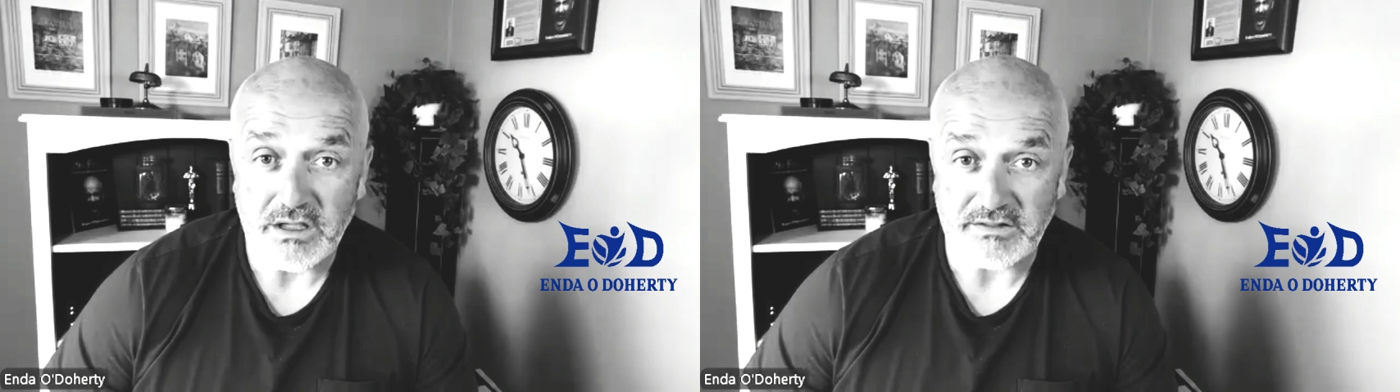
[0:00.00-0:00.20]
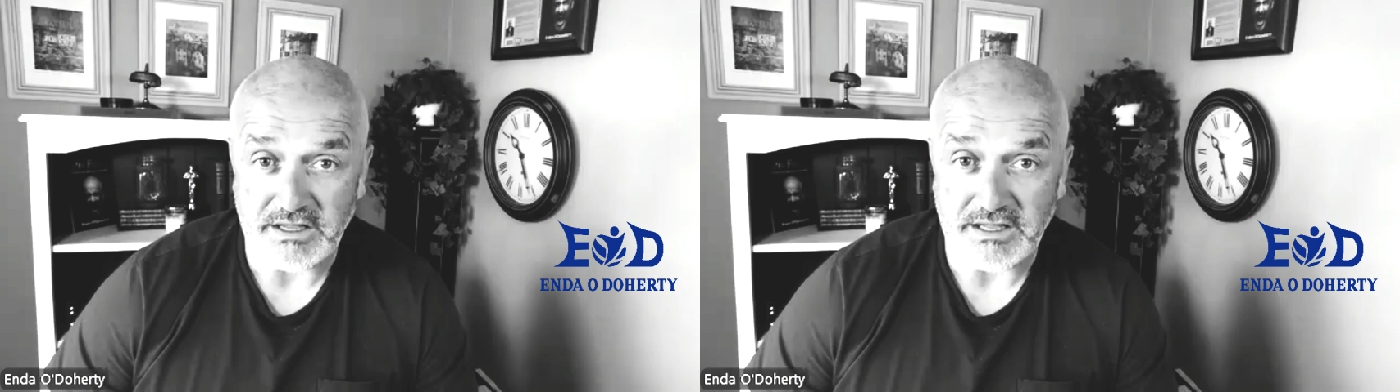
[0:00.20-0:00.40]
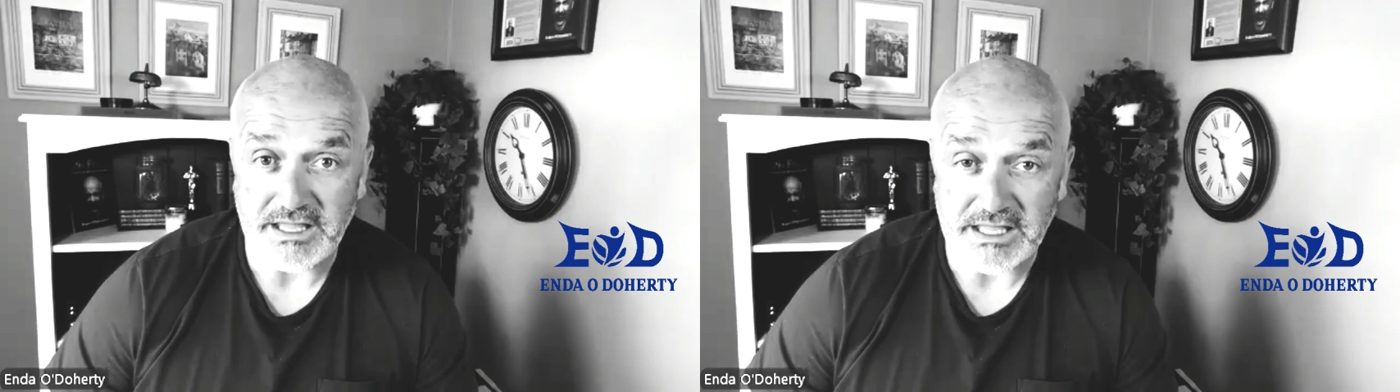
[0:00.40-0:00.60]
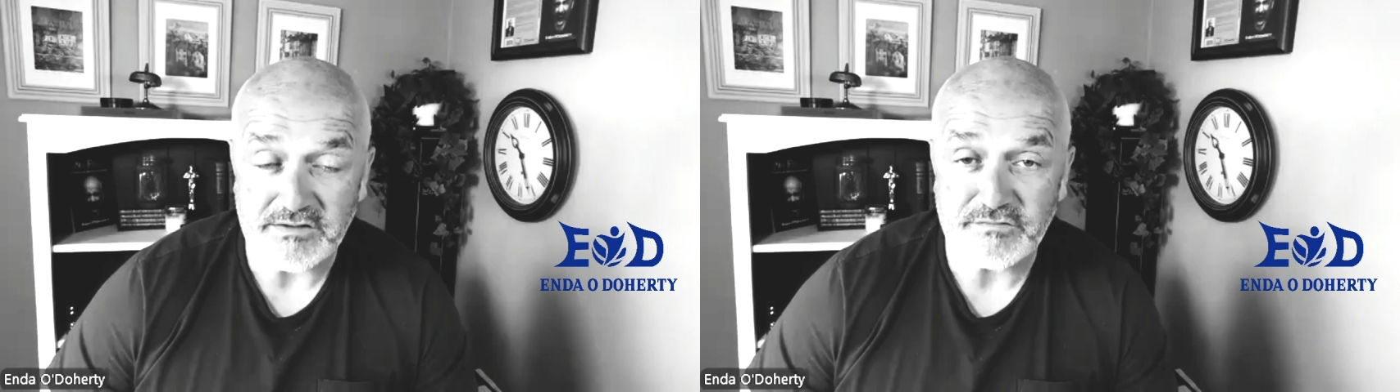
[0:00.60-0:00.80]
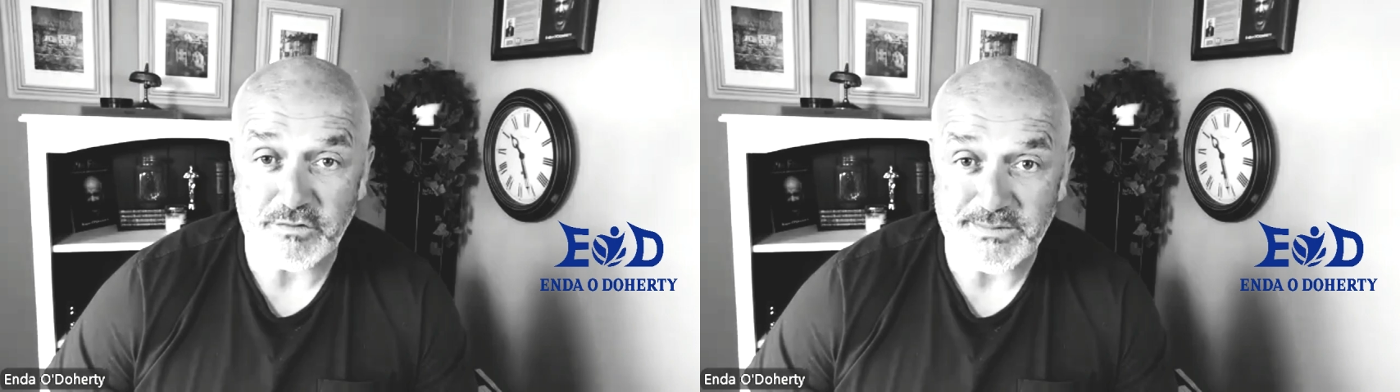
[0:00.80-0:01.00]
I think
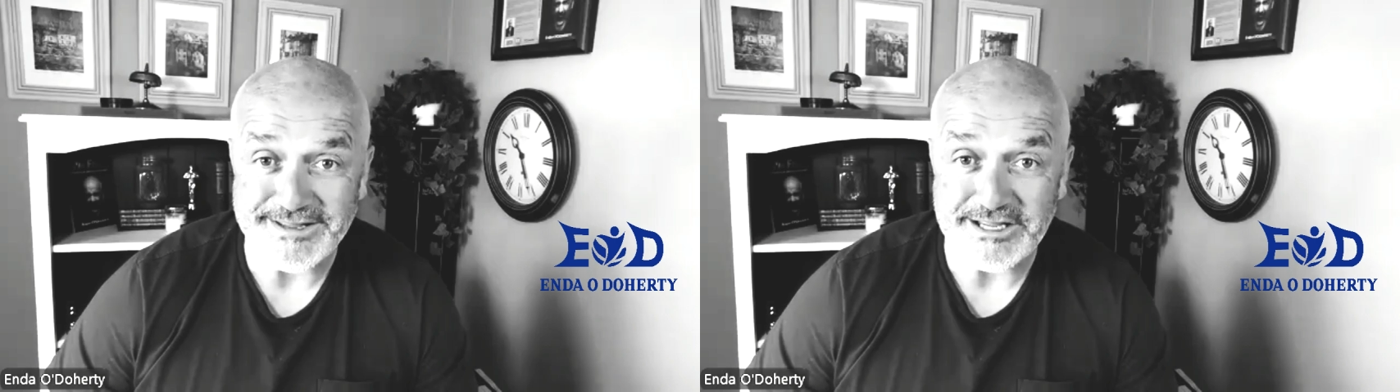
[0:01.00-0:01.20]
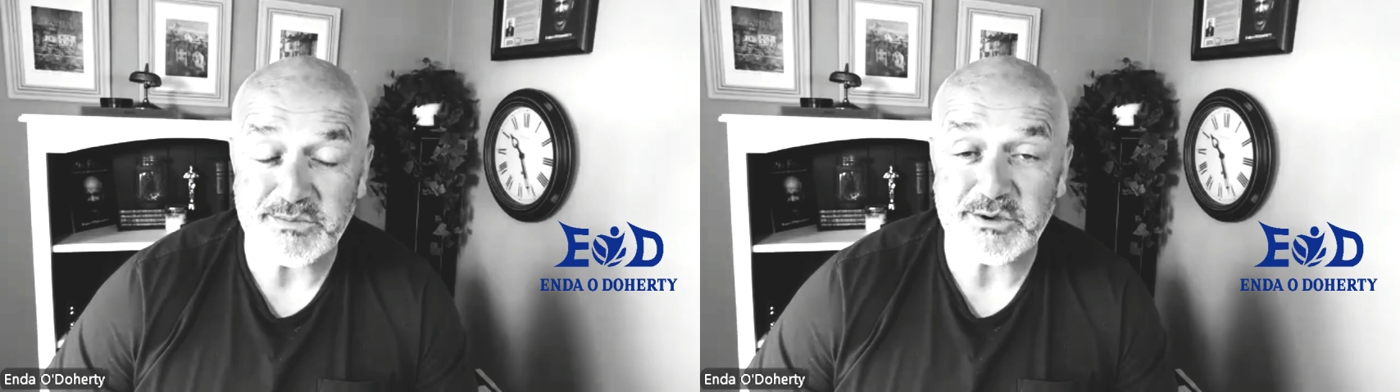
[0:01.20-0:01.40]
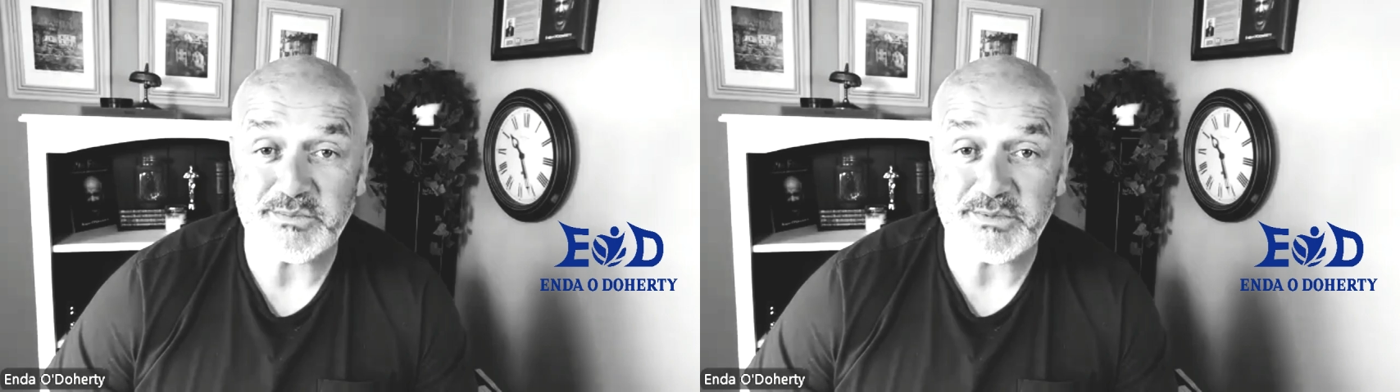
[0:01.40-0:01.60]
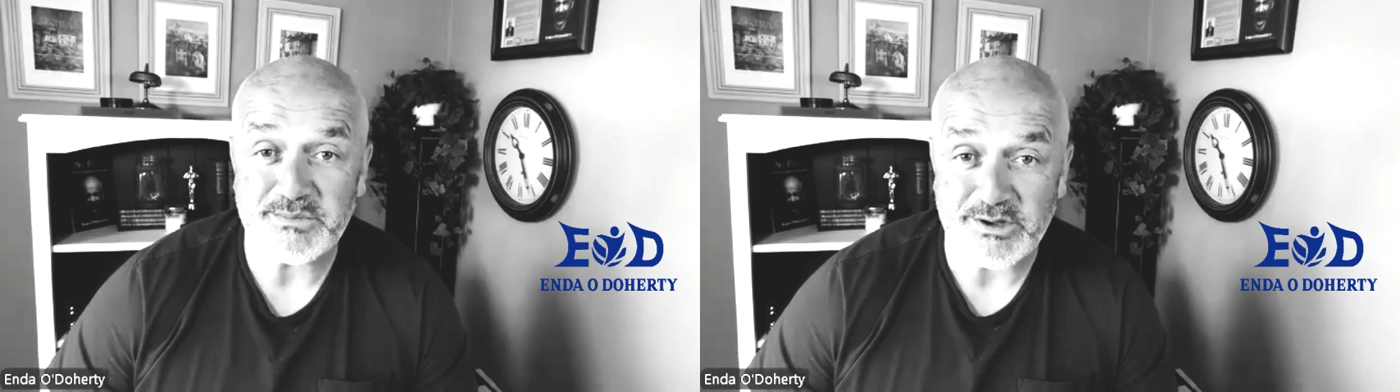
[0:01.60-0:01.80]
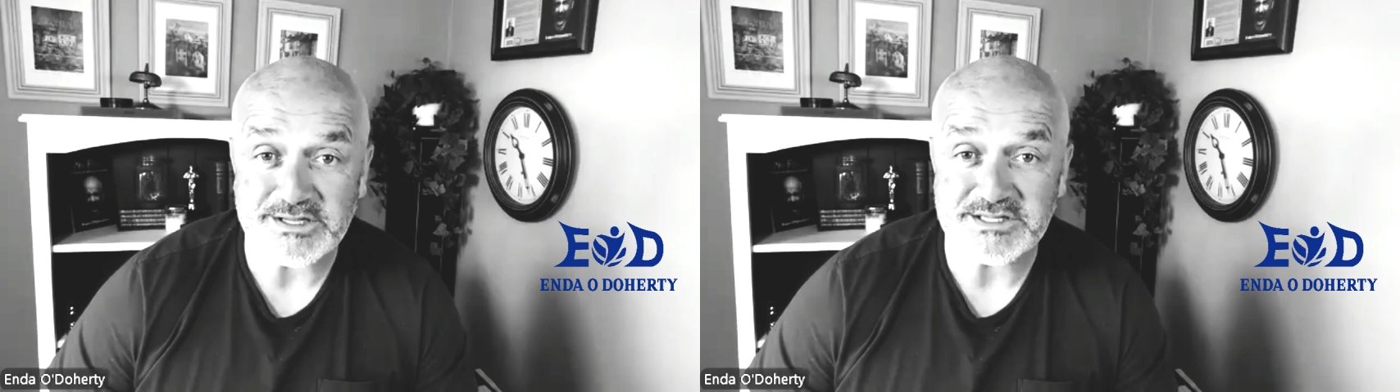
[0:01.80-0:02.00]
key for me about being
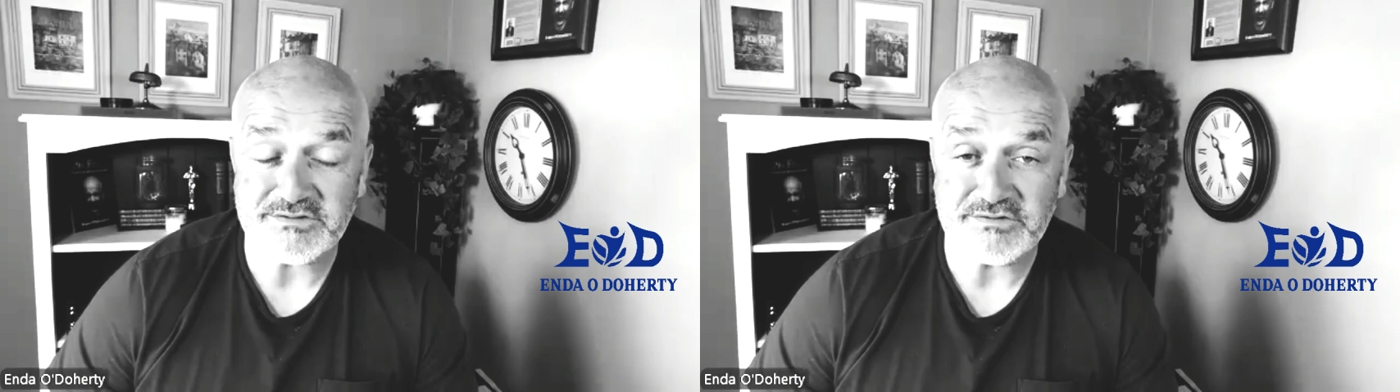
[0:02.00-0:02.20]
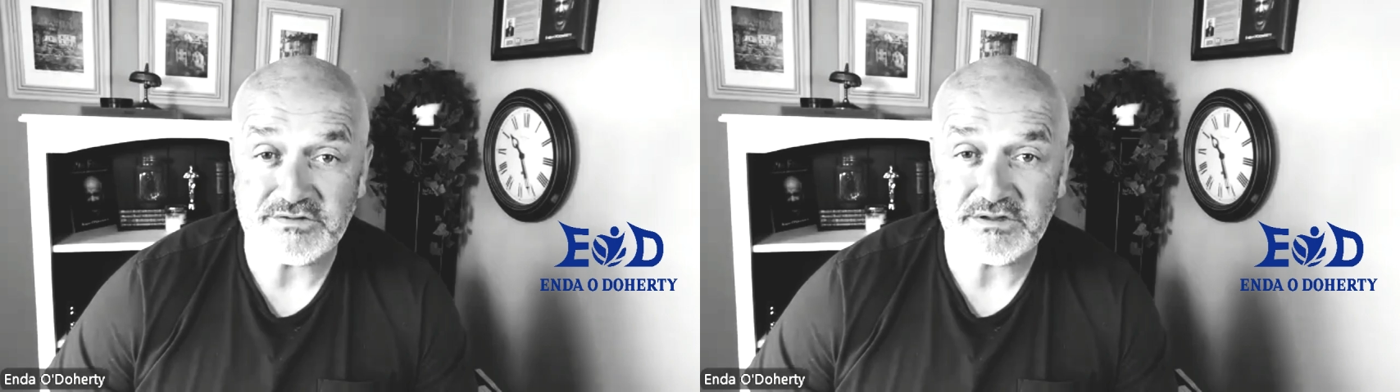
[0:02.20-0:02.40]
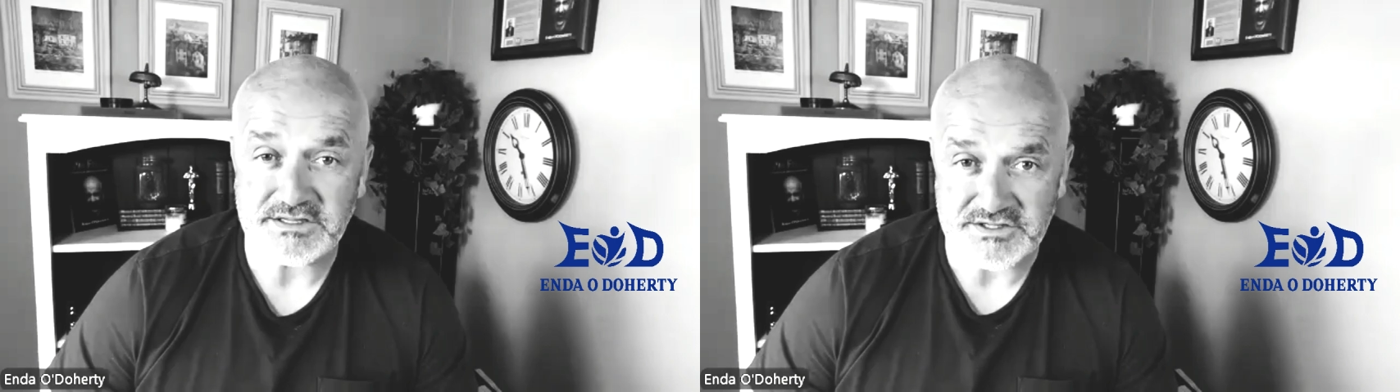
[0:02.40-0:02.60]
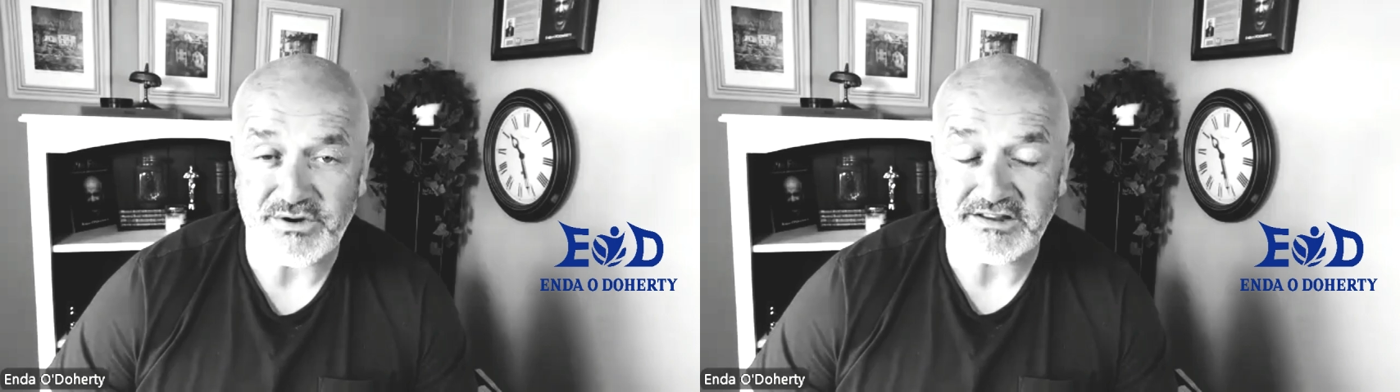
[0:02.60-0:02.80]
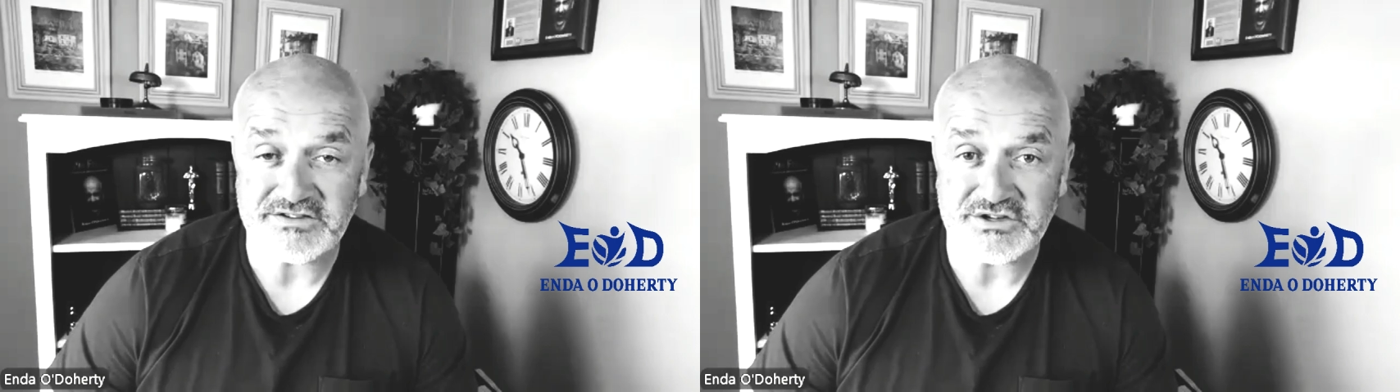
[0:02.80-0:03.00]
positive is
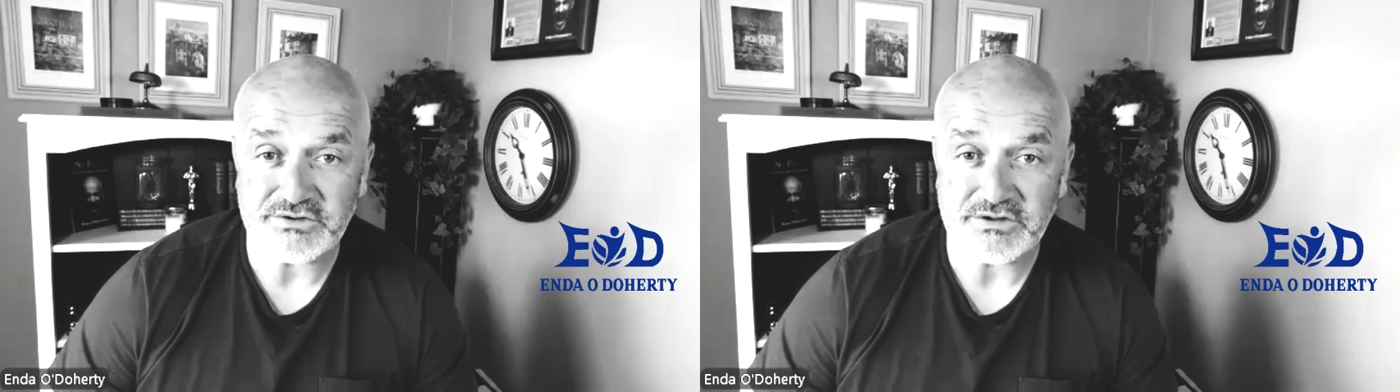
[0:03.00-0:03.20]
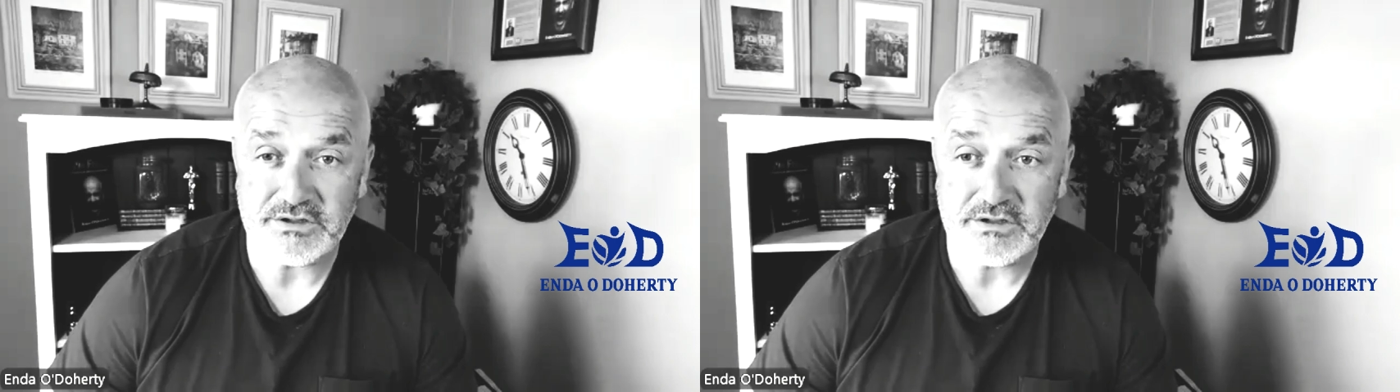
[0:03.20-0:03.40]
gratitude.